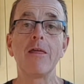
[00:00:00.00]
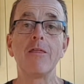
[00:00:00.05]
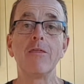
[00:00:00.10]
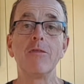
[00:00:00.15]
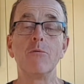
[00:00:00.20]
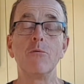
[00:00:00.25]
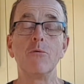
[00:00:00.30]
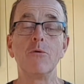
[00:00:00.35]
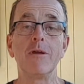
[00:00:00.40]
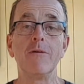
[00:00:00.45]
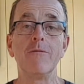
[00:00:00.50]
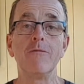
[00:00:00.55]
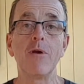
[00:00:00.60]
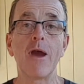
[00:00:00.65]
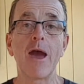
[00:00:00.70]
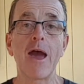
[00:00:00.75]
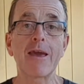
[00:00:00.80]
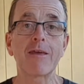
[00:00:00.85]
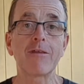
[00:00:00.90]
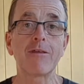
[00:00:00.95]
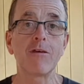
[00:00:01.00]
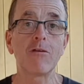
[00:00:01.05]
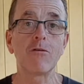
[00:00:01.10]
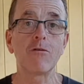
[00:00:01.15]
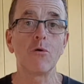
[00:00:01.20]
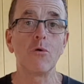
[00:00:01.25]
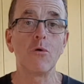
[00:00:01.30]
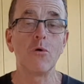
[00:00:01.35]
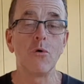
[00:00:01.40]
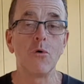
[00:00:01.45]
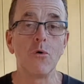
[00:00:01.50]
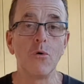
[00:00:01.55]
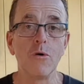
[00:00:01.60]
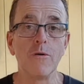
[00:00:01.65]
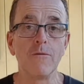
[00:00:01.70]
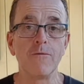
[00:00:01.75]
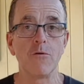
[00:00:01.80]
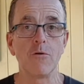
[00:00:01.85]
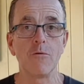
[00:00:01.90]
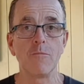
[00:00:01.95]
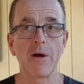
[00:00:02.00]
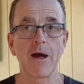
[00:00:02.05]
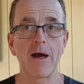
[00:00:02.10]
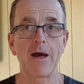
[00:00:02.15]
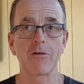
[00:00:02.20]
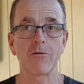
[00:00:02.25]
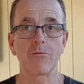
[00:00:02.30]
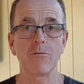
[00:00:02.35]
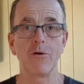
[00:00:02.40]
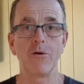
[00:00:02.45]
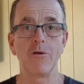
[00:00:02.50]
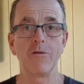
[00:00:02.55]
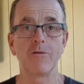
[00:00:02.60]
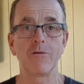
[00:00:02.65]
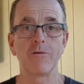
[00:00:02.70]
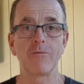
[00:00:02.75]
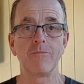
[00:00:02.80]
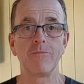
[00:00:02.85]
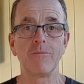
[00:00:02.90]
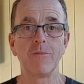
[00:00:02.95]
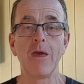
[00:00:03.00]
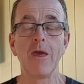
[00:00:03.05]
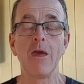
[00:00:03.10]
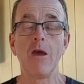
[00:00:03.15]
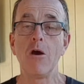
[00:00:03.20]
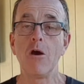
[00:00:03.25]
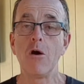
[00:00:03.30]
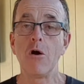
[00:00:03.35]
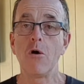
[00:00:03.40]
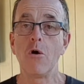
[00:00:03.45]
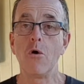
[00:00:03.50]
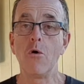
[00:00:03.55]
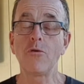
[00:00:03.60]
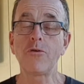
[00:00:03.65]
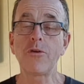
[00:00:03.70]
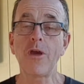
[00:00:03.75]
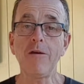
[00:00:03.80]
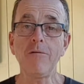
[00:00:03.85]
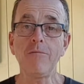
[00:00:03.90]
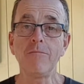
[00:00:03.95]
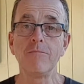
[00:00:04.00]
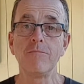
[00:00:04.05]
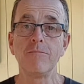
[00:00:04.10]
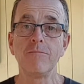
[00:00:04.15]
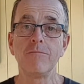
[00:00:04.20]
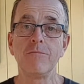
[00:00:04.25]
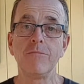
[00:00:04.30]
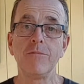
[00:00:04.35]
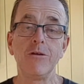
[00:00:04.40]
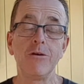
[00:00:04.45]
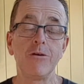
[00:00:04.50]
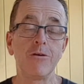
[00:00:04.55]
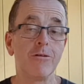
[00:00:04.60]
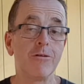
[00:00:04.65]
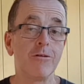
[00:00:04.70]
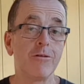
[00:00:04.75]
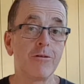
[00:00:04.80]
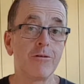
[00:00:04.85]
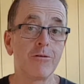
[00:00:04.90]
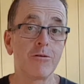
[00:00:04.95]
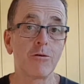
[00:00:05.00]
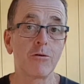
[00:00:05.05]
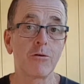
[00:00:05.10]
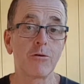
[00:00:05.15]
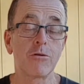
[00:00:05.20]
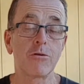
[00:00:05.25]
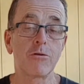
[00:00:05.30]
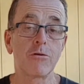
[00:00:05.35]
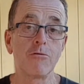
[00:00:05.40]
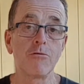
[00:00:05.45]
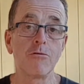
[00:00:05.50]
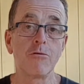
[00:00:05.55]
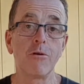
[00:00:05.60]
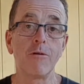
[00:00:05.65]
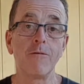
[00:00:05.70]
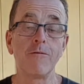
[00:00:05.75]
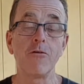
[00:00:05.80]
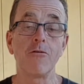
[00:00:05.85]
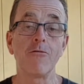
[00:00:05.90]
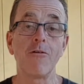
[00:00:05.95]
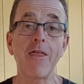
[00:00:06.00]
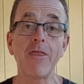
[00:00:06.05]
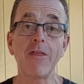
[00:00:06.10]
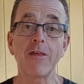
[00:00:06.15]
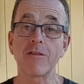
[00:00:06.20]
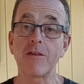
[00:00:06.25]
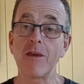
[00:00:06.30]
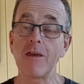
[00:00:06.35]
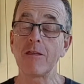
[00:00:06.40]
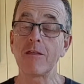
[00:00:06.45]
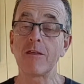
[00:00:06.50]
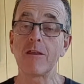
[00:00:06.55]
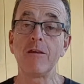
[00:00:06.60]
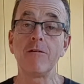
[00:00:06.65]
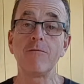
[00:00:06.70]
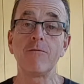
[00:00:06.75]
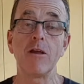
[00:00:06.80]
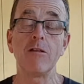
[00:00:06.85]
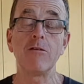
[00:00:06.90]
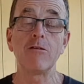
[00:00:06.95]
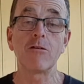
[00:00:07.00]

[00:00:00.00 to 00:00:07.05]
that will give you access to all of your passwords. Also, you can store all of your other sensitive and